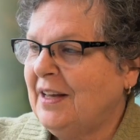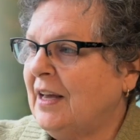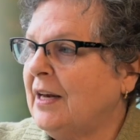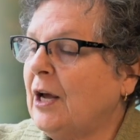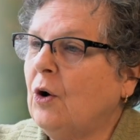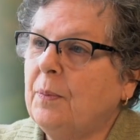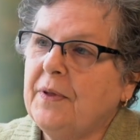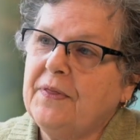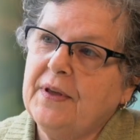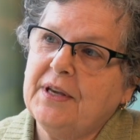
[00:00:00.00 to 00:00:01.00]
And I hope
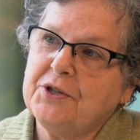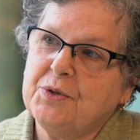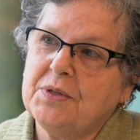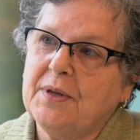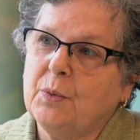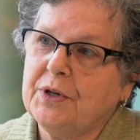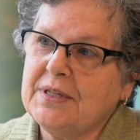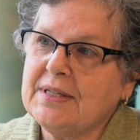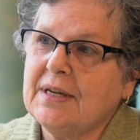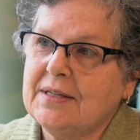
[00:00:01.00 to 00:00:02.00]
that the issues that we're
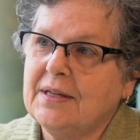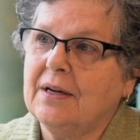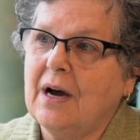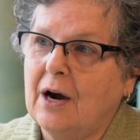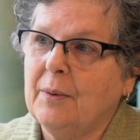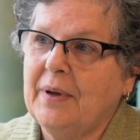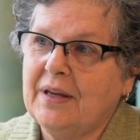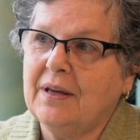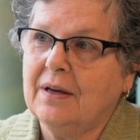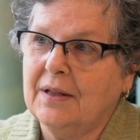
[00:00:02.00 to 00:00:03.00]
discussing are
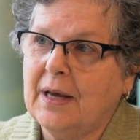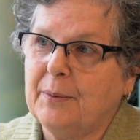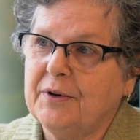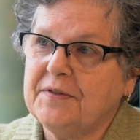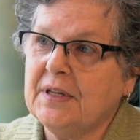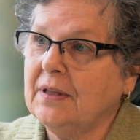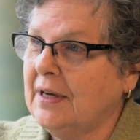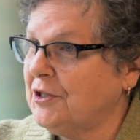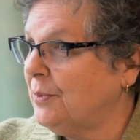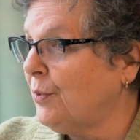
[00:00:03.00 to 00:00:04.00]
making collaborative dental
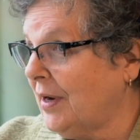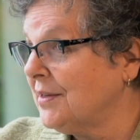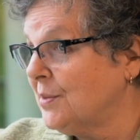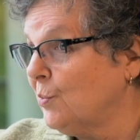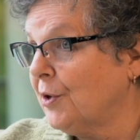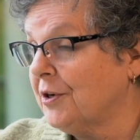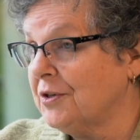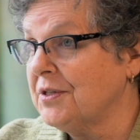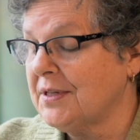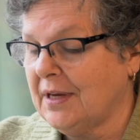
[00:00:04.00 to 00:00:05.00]
hygiene practice more
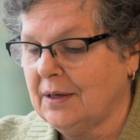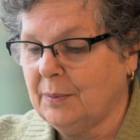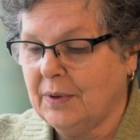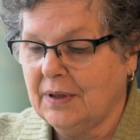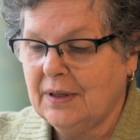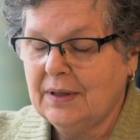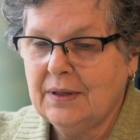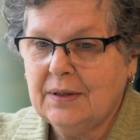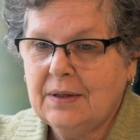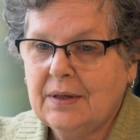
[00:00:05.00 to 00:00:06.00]
understandable.
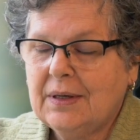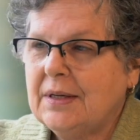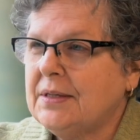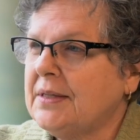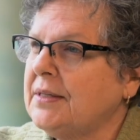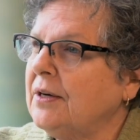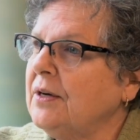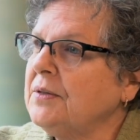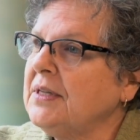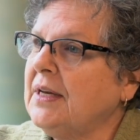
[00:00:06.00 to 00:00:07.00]
To start
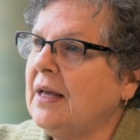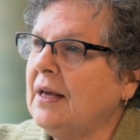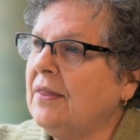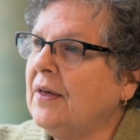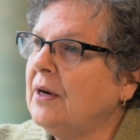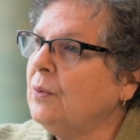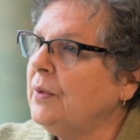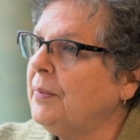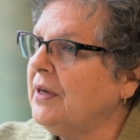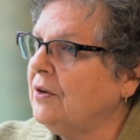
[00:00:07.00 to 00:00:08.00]
out today, I thought it
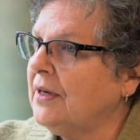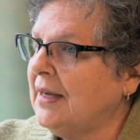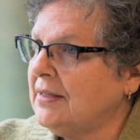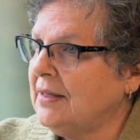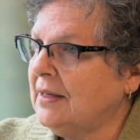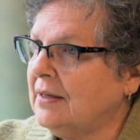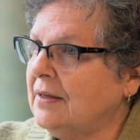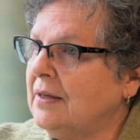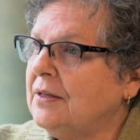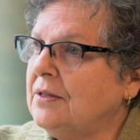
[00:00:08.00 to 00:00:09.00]
would be a good
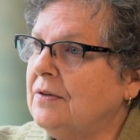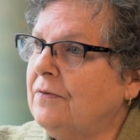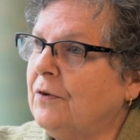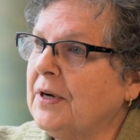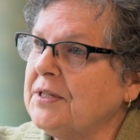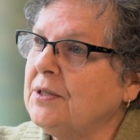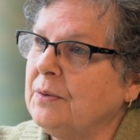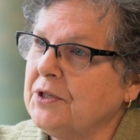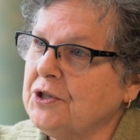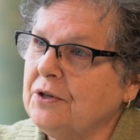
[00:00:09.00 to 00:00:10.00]
idea for us
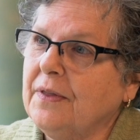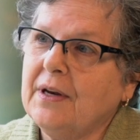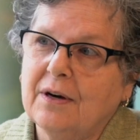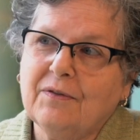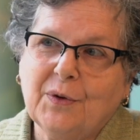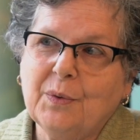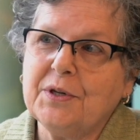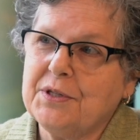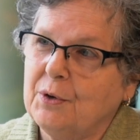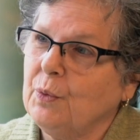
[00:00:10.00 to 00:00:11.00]
to assure that our
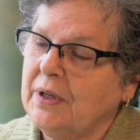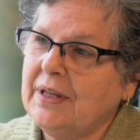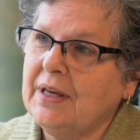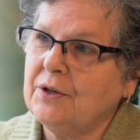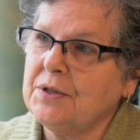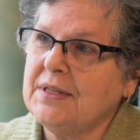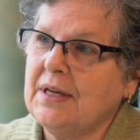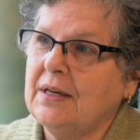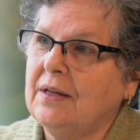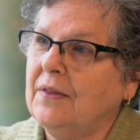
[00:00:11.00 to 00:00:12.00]
viewers are really
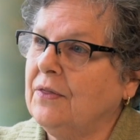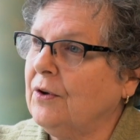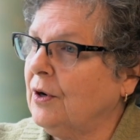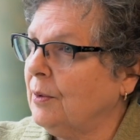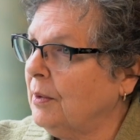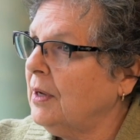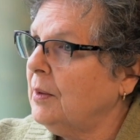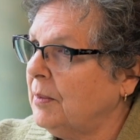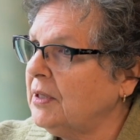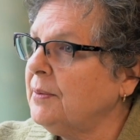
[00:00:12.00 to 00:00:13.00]
understanding that there are
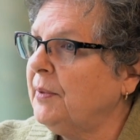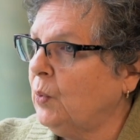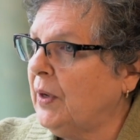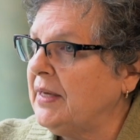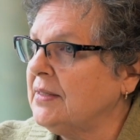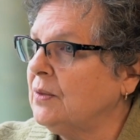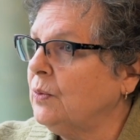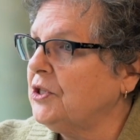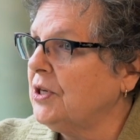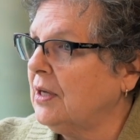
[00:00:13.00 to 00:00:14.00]
multiple ways
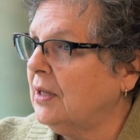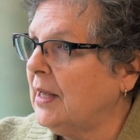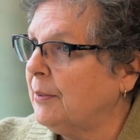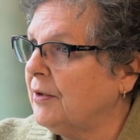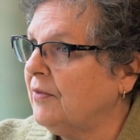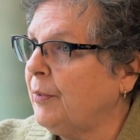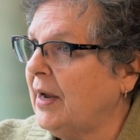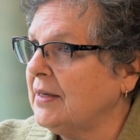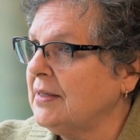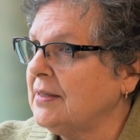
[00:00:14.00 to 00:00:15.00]
in which a collaborative
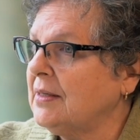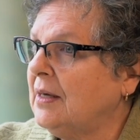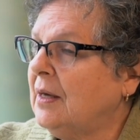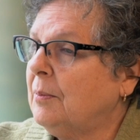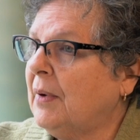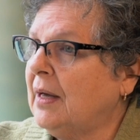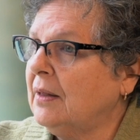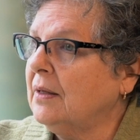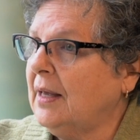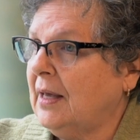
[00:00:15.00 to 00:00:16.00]
practice
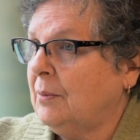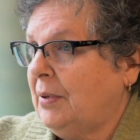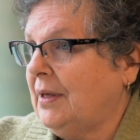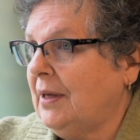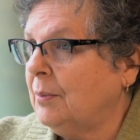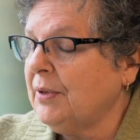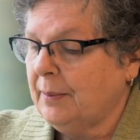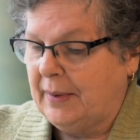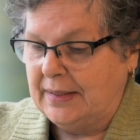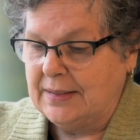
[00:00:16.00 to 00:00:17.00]
model can be
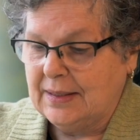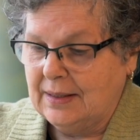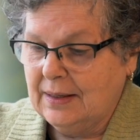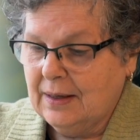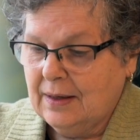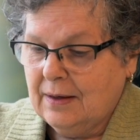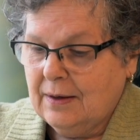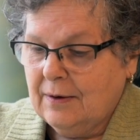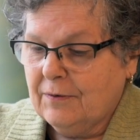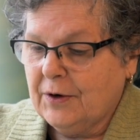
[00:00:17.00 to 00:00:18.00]
implemented.
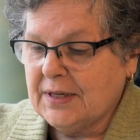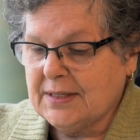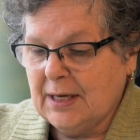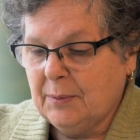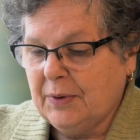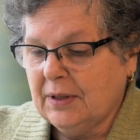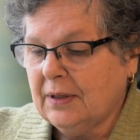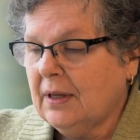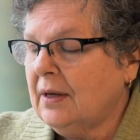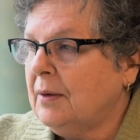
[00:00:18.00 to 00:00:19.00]
For
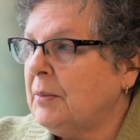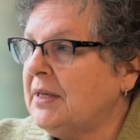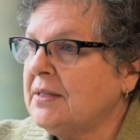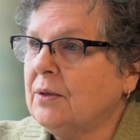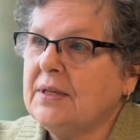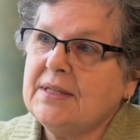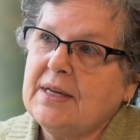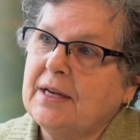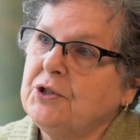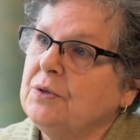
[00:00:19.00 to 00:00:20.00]
example, Minnesota
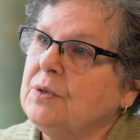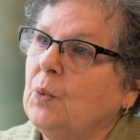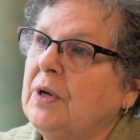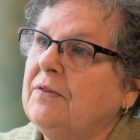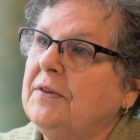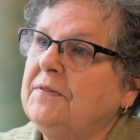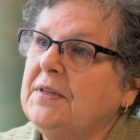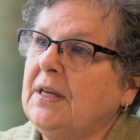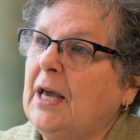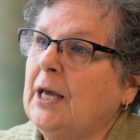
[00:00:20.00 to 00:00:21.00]
Statutes
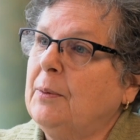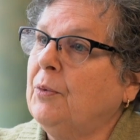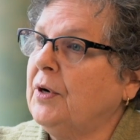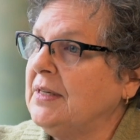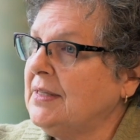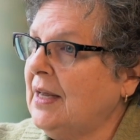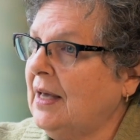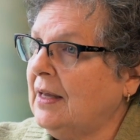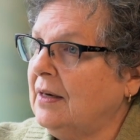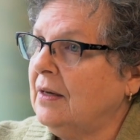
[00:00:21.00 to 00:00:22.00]

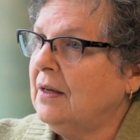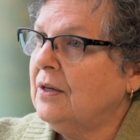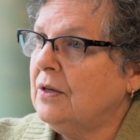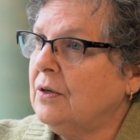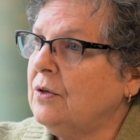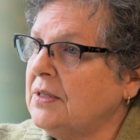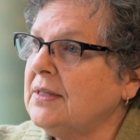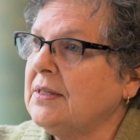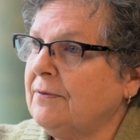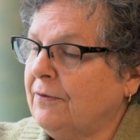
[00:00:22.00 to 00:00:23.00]
150A.10
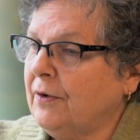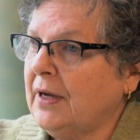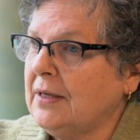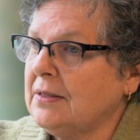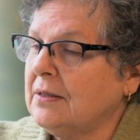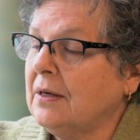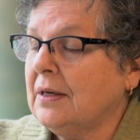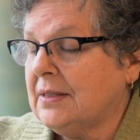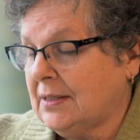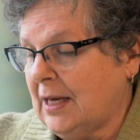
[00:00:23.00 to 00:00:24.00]
uses
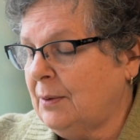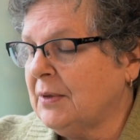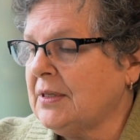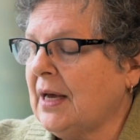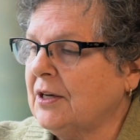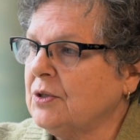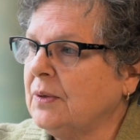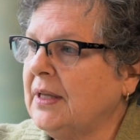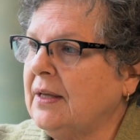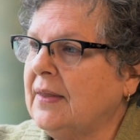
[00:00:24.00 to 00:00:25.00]
a statement
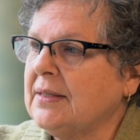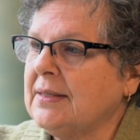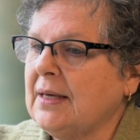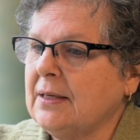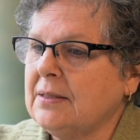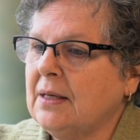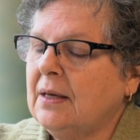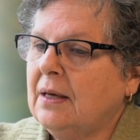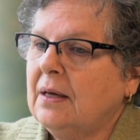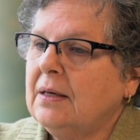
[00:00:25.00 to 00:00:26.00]
actually, that says,
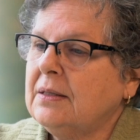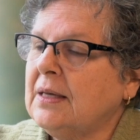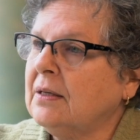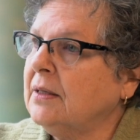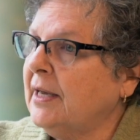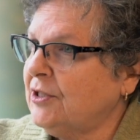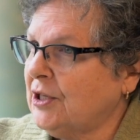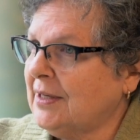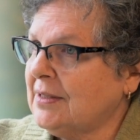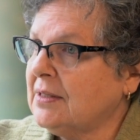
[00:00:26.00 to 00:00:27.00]
dental
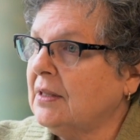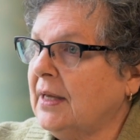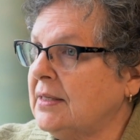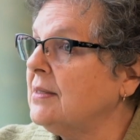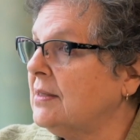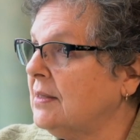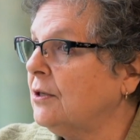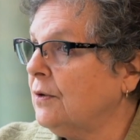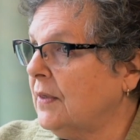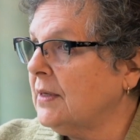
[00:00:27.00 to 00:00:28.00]
hygienists licensed
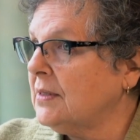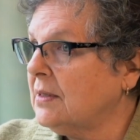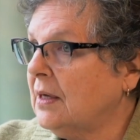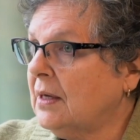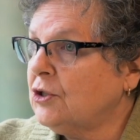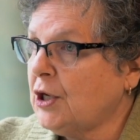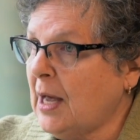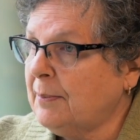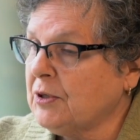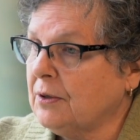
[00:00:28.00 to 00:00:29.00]
under this
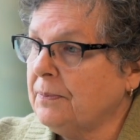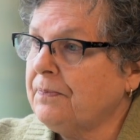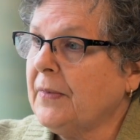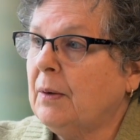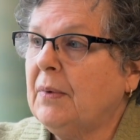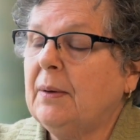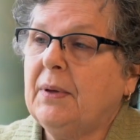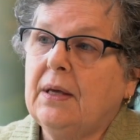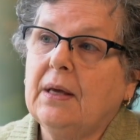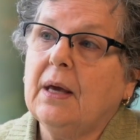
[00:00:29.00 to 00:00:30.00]
chapter may be